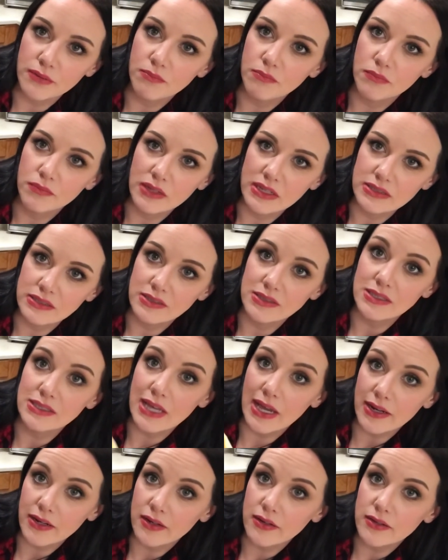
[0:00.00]
This is
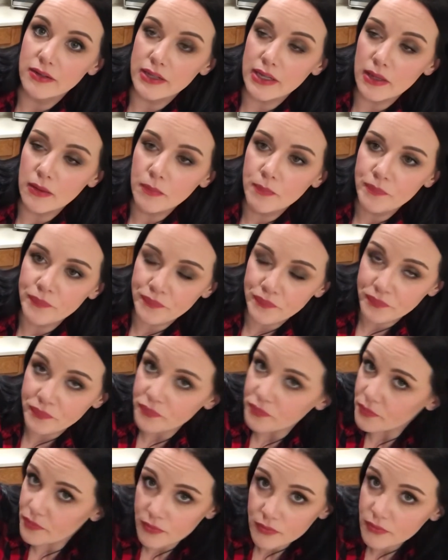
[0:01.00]
technically
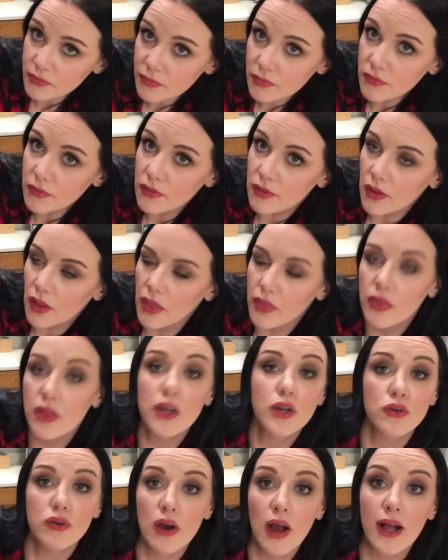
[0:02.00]
the
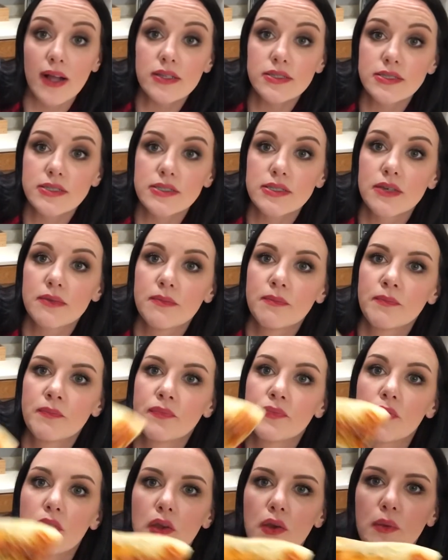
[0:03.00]
crust,
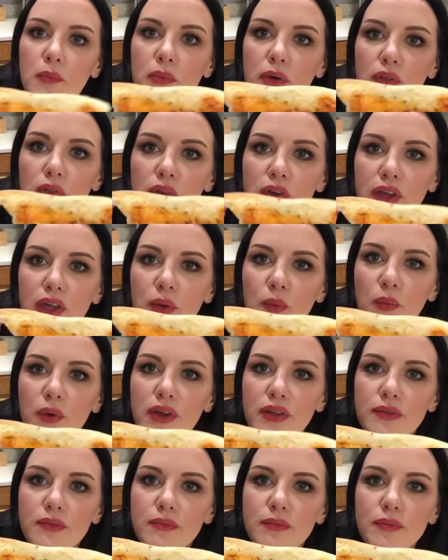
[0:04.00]
but look at
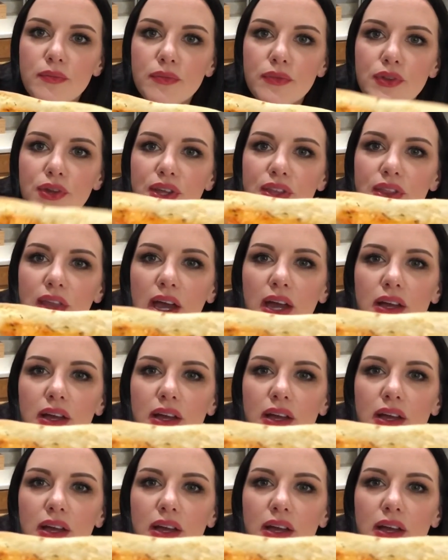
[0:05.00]
that.